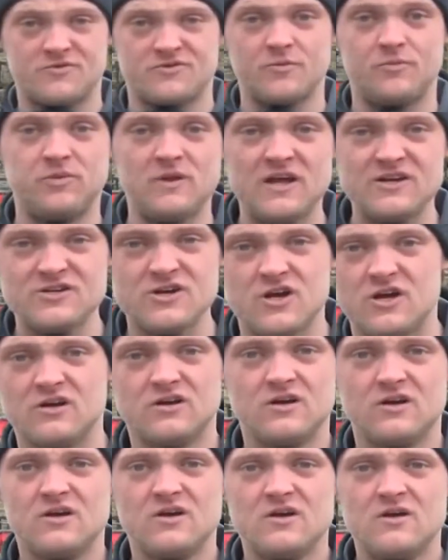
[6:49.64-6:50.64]
of pleasure.
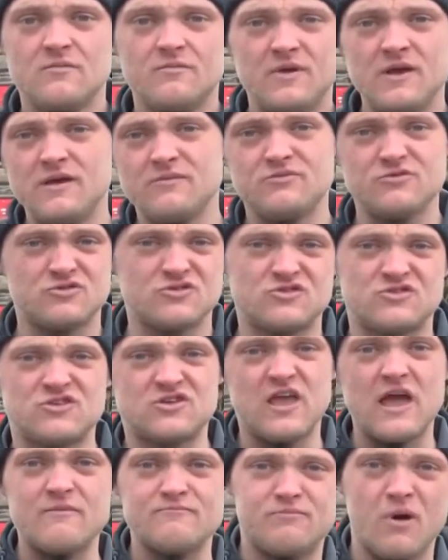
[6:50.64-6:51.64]
People just
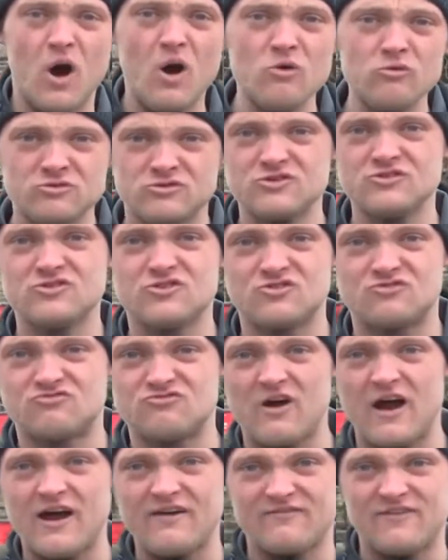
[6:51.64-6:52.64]
get boats and just
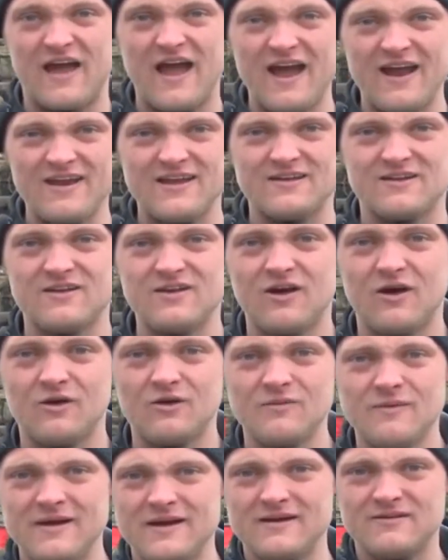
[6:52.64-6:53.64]
drive down it, you know what
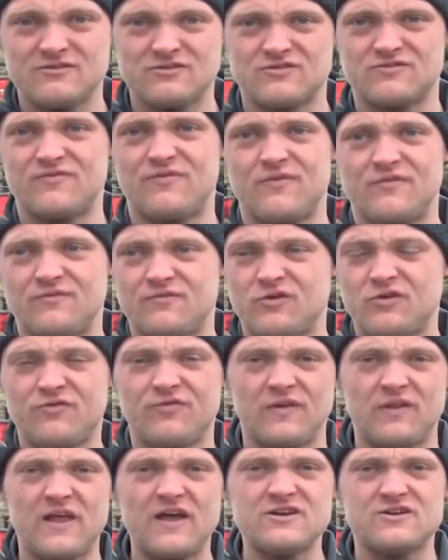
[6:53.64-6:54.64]
I mean? Just
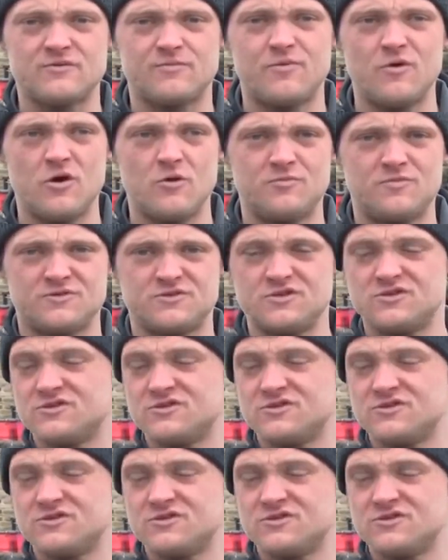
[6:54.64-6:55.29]
for leisure purposes.